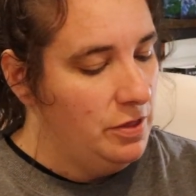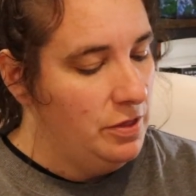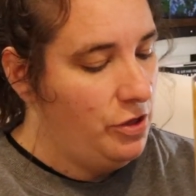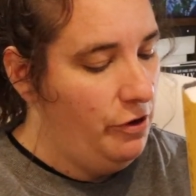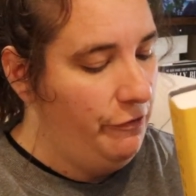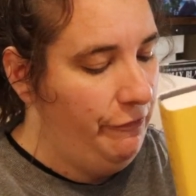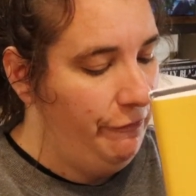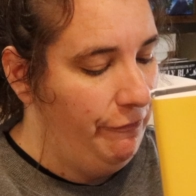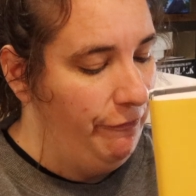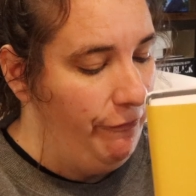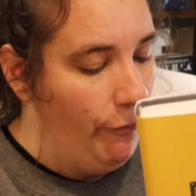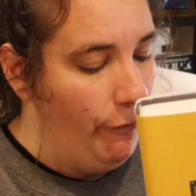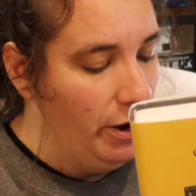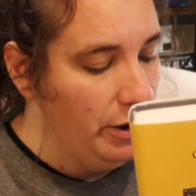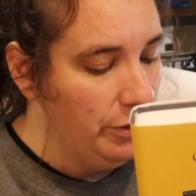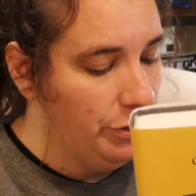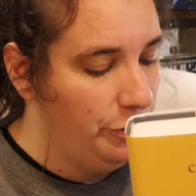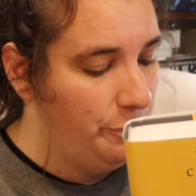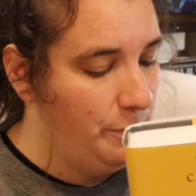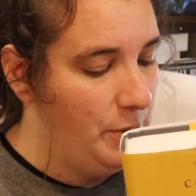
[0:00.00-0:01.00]
The
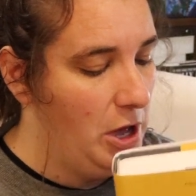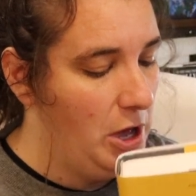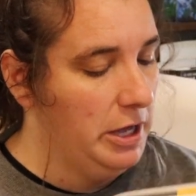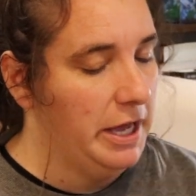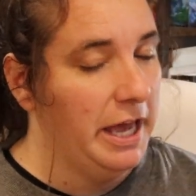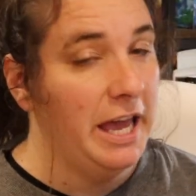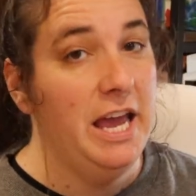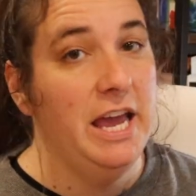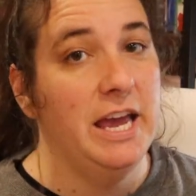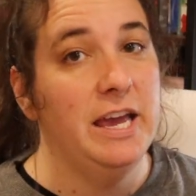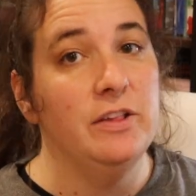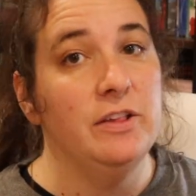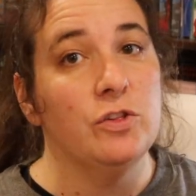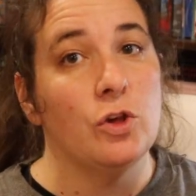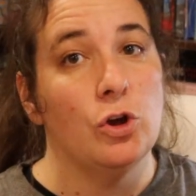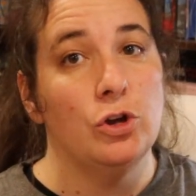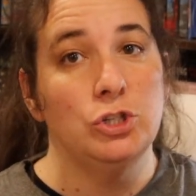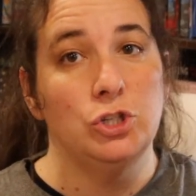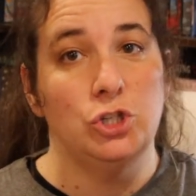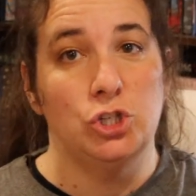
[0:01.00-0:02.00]
4th book
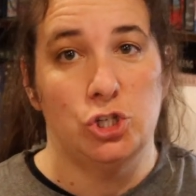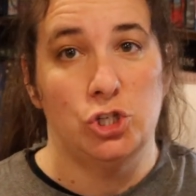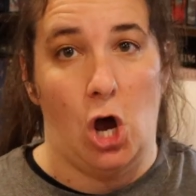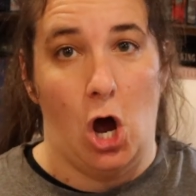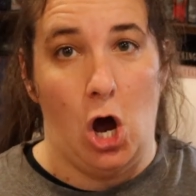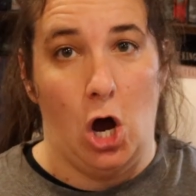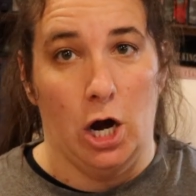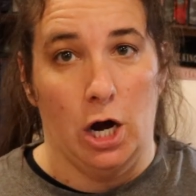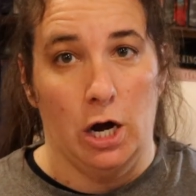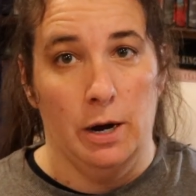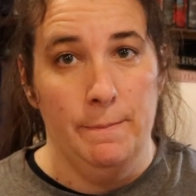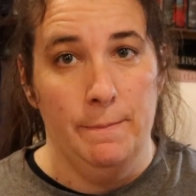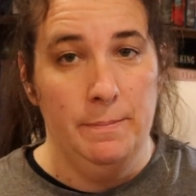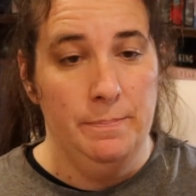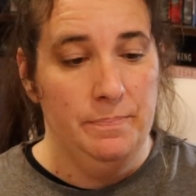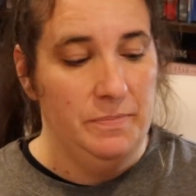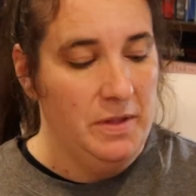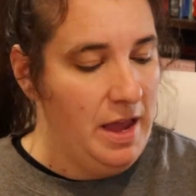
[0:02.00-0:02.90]
is Charm.